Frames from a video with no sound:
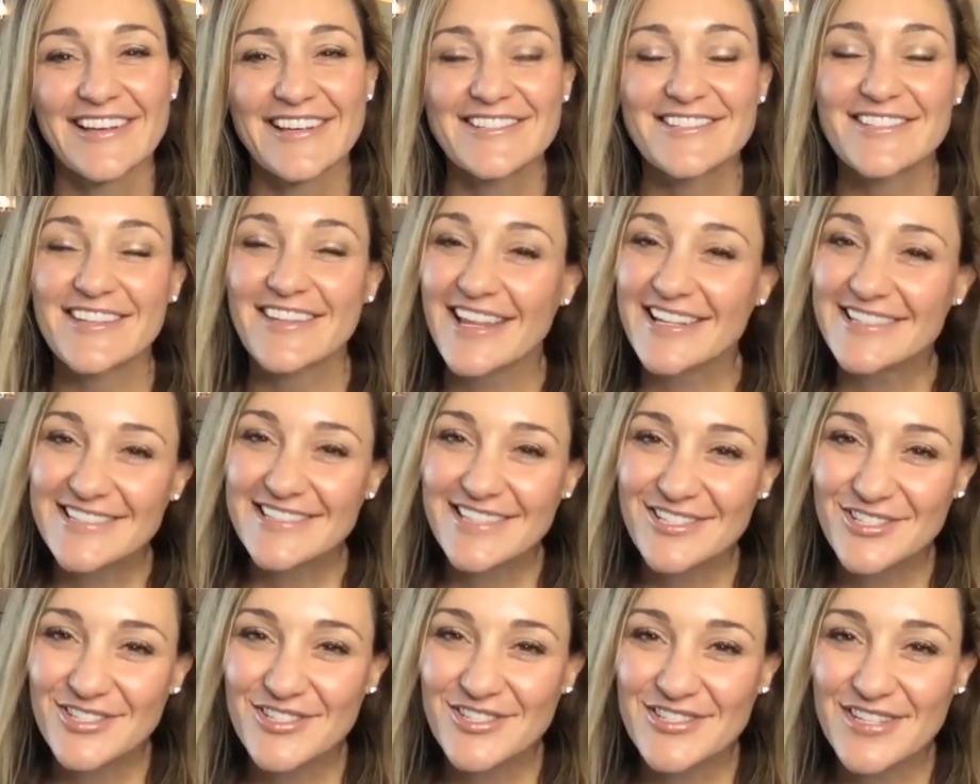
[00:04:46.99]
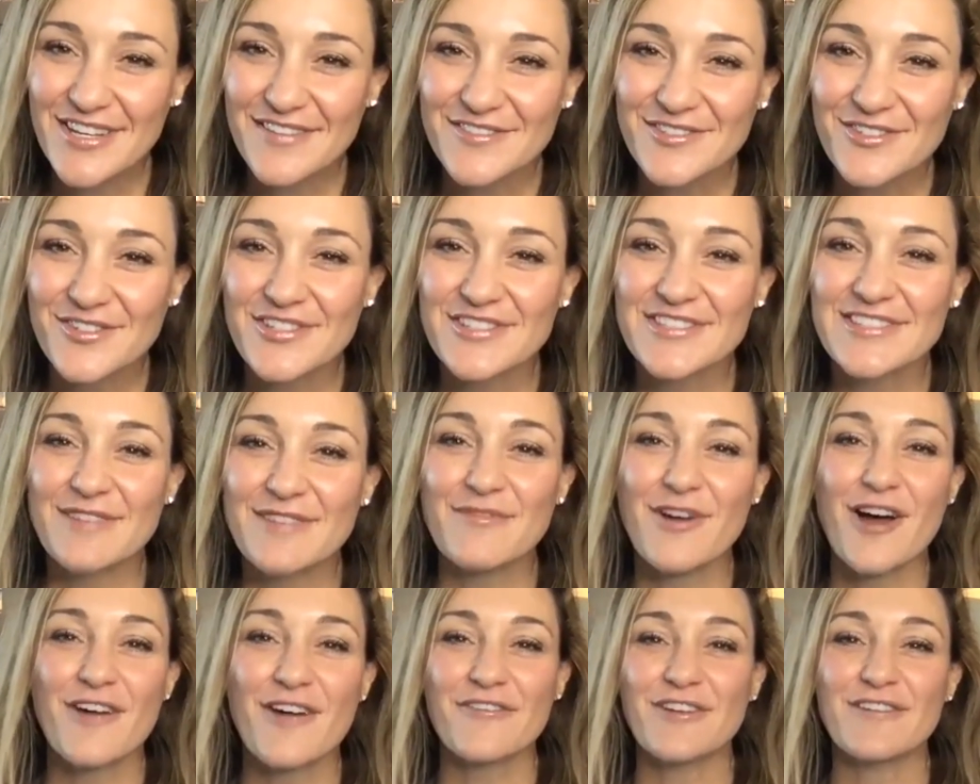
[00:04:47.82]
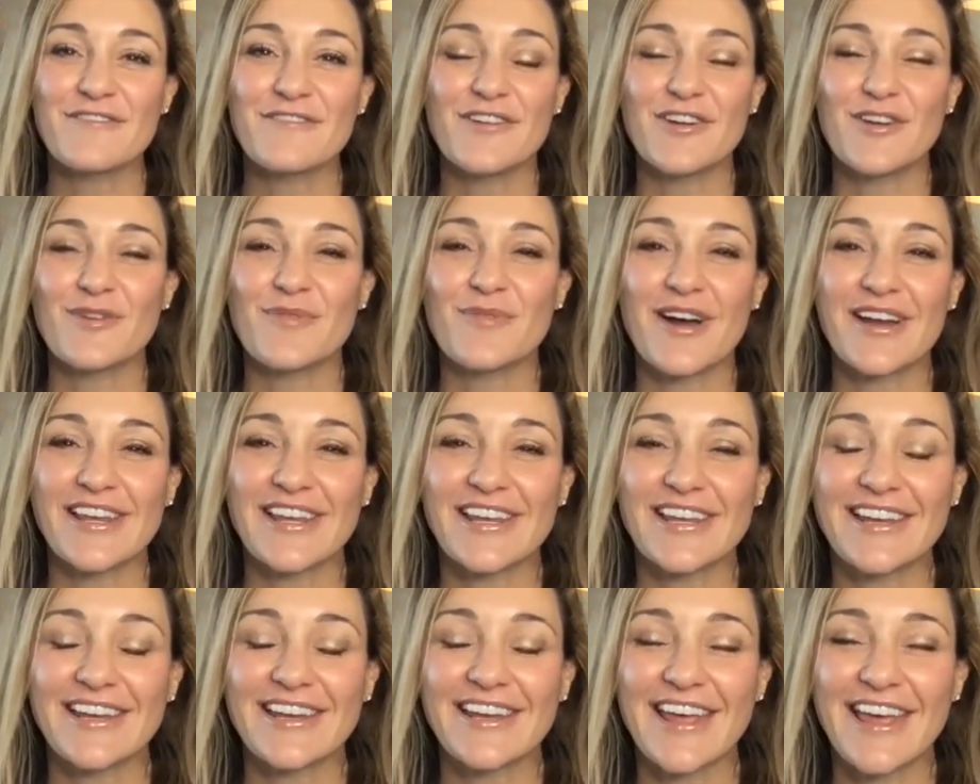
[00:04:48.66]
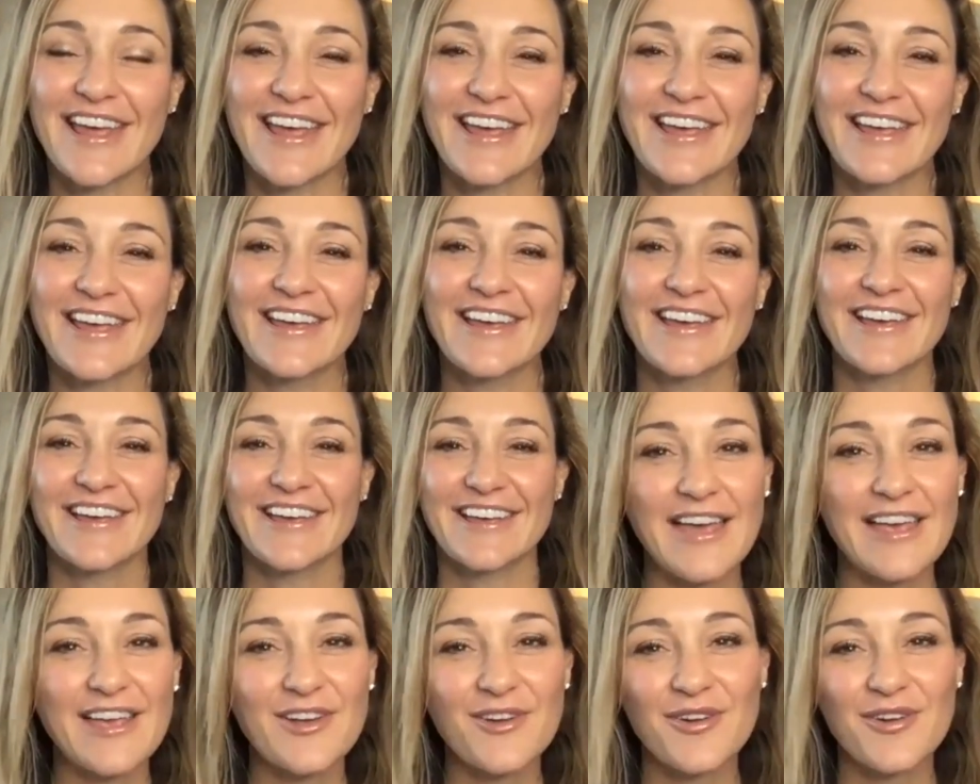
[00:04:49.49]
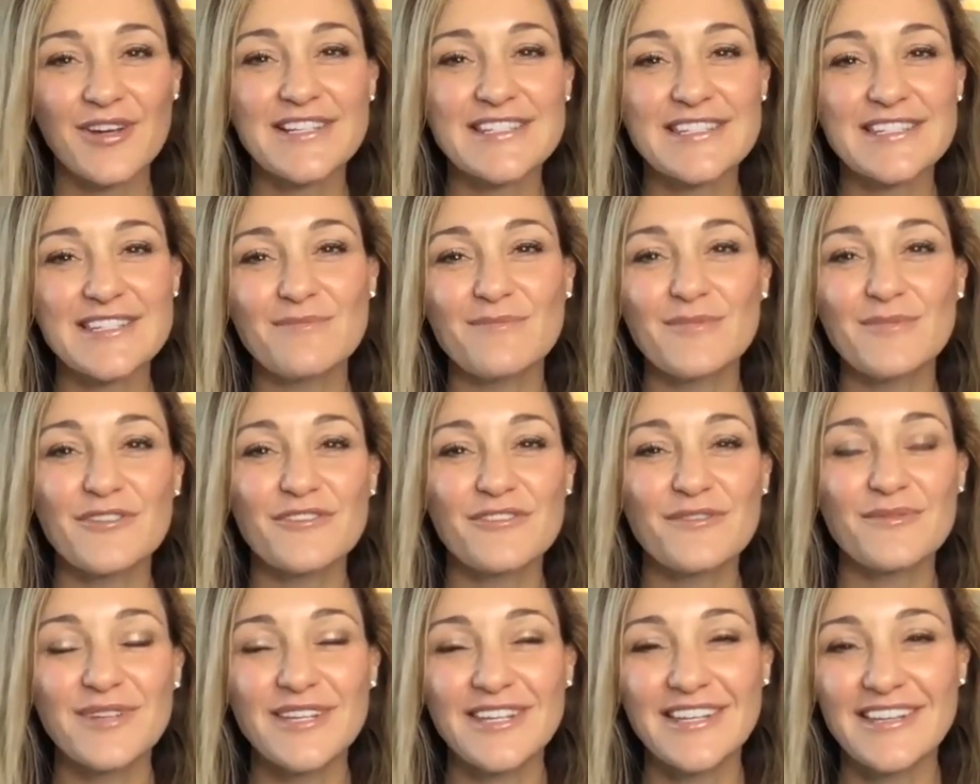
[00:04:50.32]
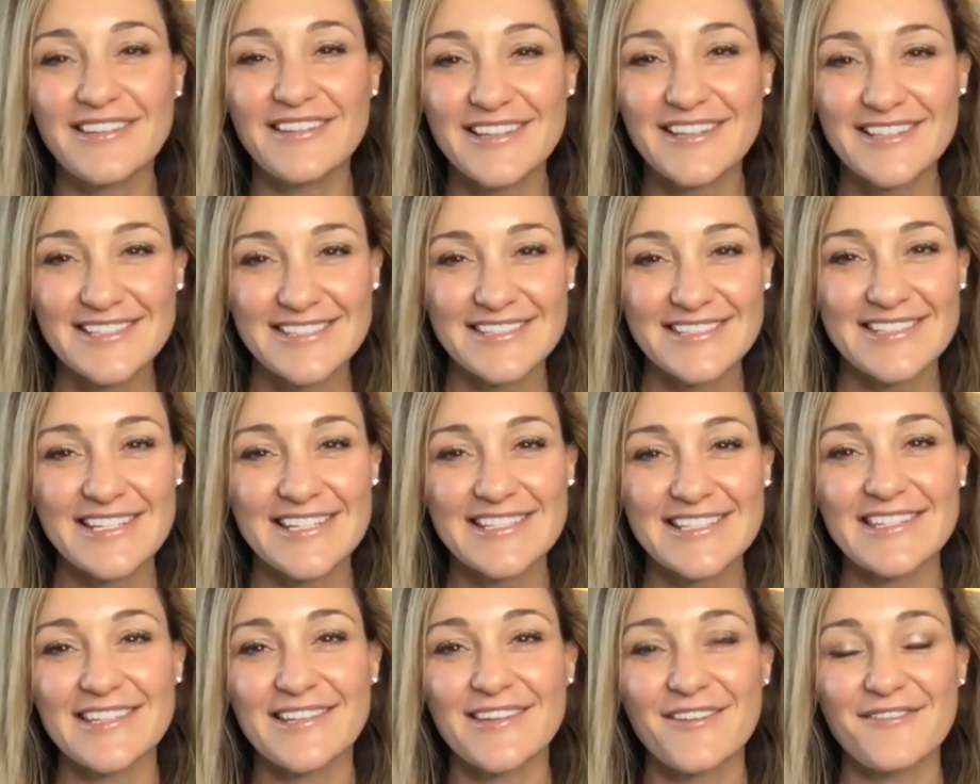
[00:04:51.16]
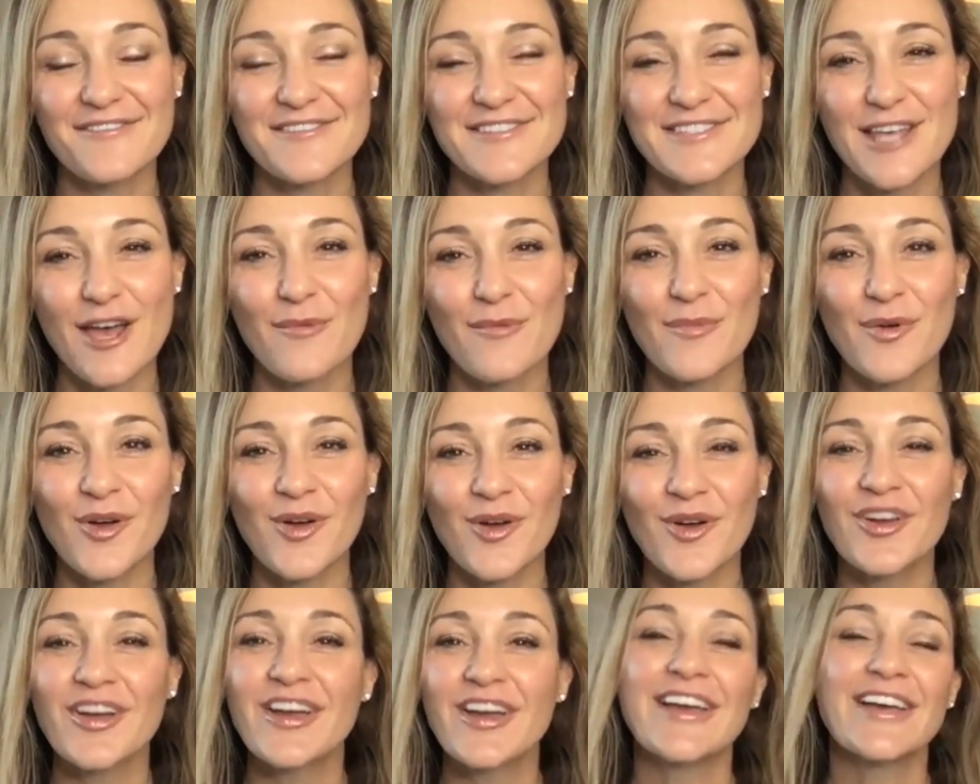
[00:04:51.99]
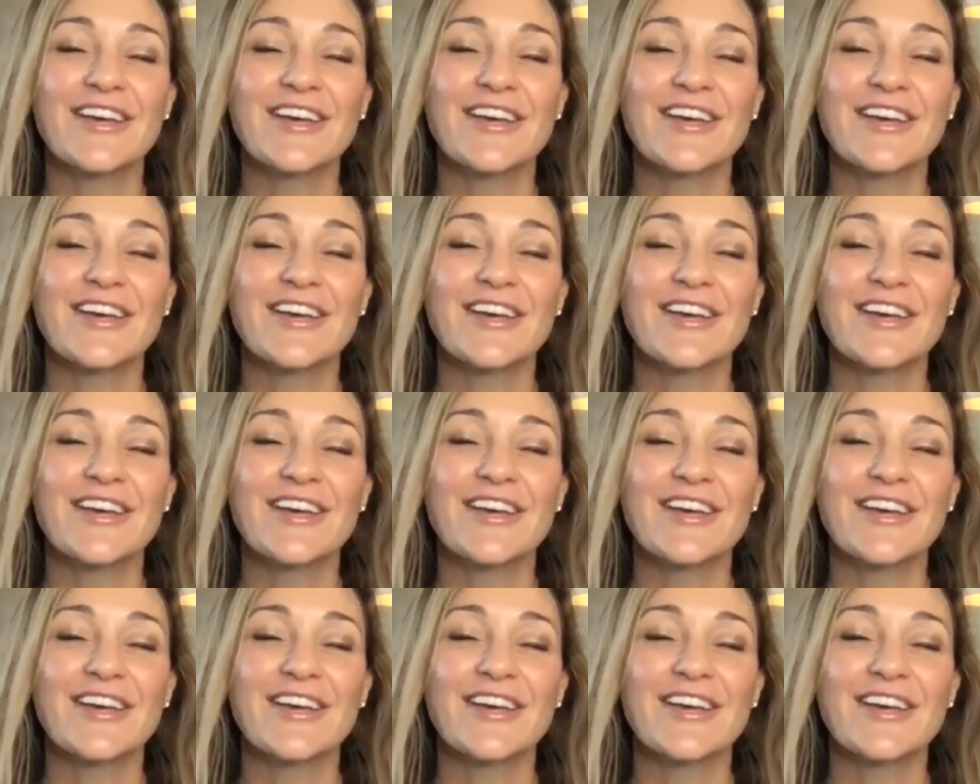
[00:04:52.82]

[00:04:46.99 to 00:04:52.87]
So that's the choose life choice I'm offering for your body today. Increase the movement in this season of summer.